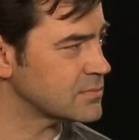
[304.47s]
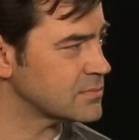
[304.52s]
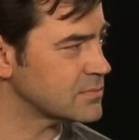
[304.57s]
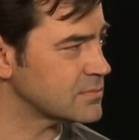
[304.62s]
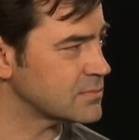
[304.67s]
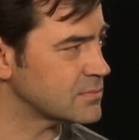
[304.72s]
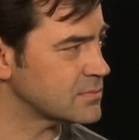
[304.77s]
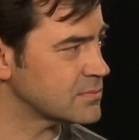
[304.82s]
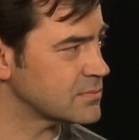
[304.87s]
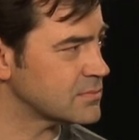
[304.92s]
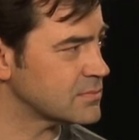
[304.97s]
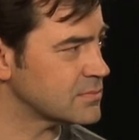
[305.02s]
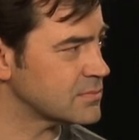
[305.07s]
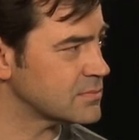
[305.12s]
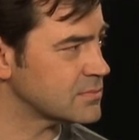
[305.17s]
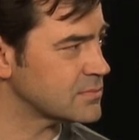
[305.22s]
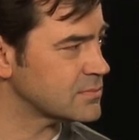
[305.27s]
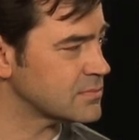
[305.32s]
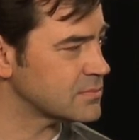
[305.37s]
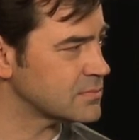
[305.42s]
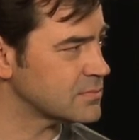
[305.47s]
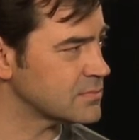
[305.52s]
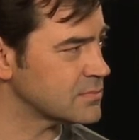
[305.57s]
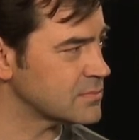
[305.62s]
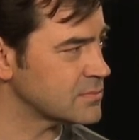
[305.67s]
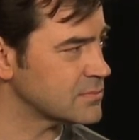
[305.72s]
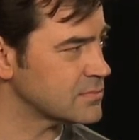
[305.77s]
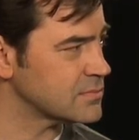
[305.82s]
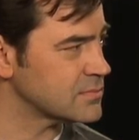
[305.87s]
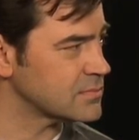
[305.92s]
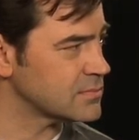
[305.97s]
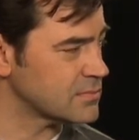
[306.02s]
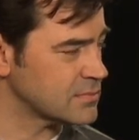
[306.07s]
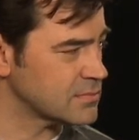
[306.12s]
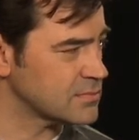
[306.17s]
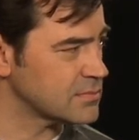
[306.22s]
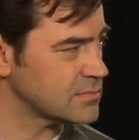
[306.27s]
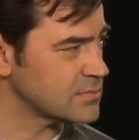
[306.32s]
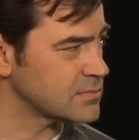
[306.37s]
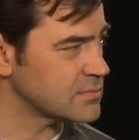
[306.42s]

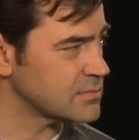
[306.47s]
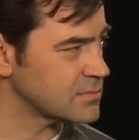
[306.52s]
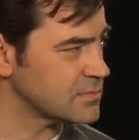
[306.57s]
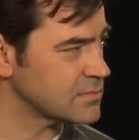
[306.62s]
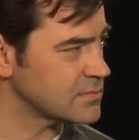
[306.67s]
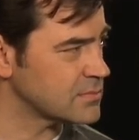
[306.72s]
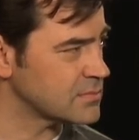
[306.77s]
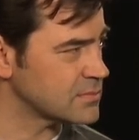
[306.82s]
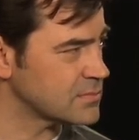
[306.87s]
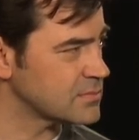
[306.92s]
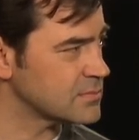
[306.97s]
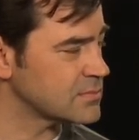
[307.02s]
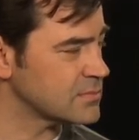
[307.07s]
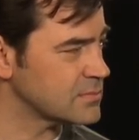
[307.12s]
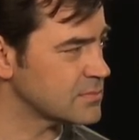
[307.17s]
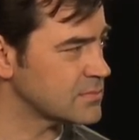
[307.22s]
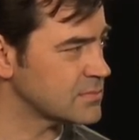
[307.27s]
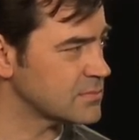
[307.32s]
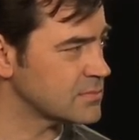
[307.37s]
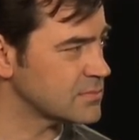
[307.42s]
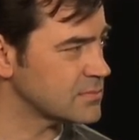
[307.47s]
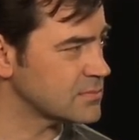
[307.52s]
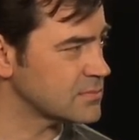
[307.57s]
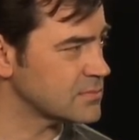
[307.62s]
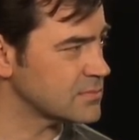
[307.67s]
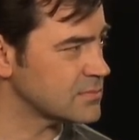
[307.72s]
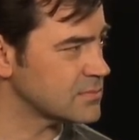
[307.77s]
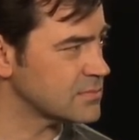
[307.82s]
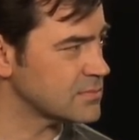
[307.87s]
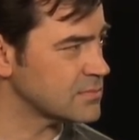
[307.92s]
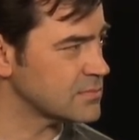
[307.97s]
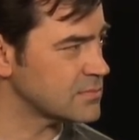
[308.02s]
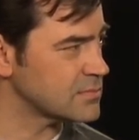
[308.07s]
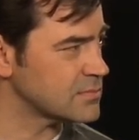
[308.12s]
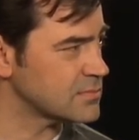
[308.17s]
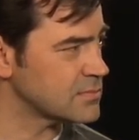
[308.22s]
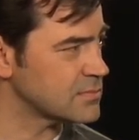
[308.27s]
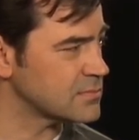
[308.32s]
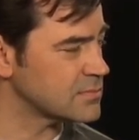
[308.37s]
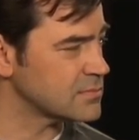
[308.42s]

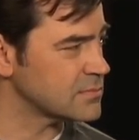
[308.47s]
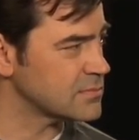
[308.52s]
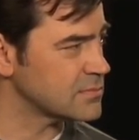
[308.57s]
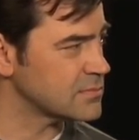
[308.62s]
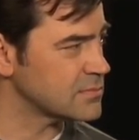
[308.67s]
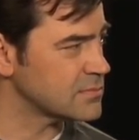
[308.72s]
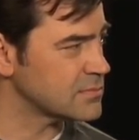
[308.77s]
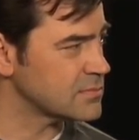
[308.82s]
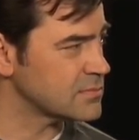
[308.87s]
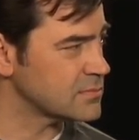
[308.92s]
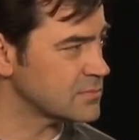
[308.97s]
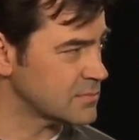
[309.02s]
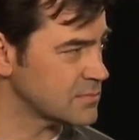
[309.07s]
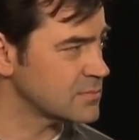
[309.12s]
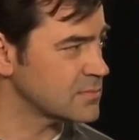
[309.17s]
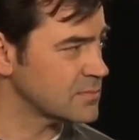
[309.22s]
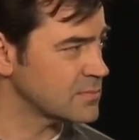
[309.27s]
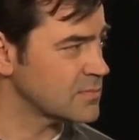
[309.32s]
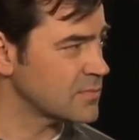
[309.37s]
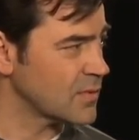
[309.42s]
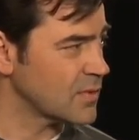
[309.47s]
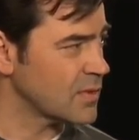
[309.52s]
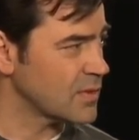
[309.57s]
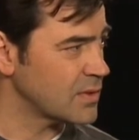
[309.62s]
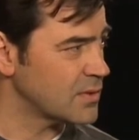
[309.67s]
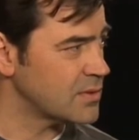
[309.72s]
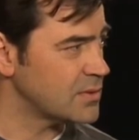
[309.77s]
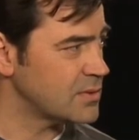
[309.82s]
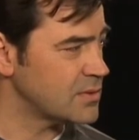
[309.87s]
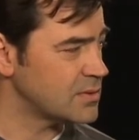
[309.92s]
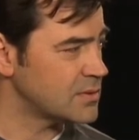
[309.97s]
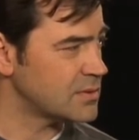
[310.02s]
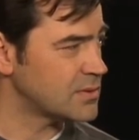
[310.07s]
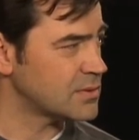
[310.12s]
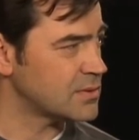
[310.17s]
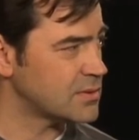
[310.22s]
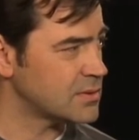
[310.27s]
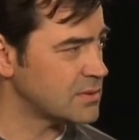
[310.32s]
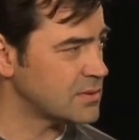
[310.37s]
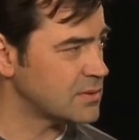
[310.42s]

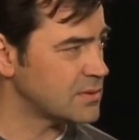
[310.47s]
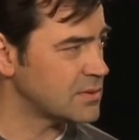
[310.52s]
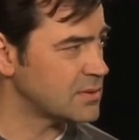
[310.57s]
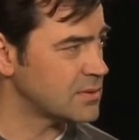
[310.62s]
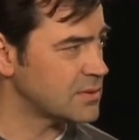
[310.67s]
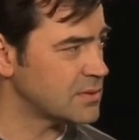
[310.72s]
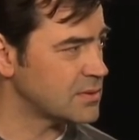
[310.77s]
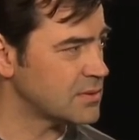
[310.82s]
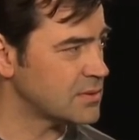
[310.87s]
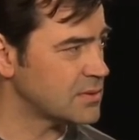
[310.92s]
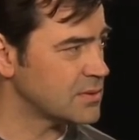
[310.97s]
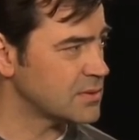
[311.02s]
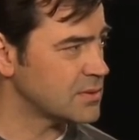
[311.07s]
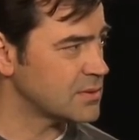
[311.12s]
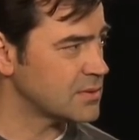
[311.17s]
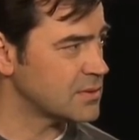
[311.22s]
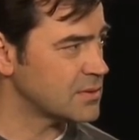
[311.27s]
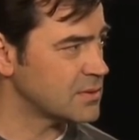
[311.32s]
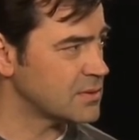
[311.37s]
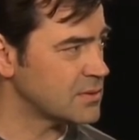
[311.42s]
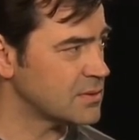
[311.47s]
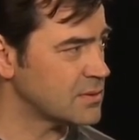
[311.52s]
(silent)